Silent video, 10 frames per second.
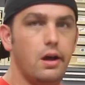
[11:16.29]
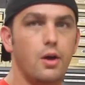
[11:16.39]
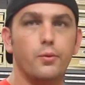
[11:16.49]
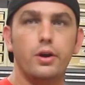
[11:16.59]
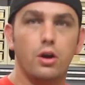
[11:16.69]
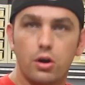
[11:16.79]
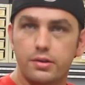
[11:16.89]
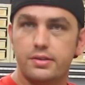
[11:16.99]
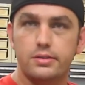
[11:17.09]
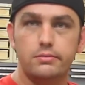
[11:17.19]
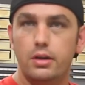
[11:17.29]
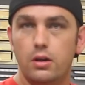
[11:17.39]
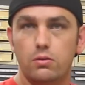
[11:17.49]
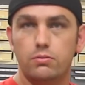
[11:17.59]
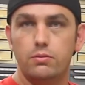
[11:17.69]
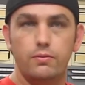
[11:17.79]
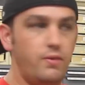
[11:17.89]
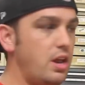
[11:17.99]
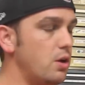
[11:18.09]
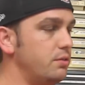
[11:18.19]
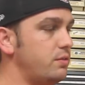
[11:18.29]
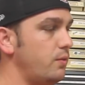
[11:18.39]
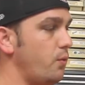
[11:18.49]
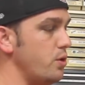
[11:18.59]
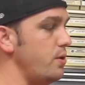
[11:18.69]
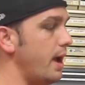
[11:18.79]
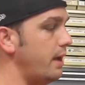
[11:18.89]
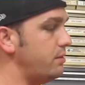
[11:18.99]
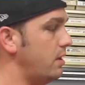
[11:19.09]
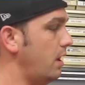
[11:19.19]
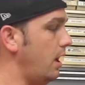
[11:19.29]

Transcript: unrehearsed, you know, videos for you guys.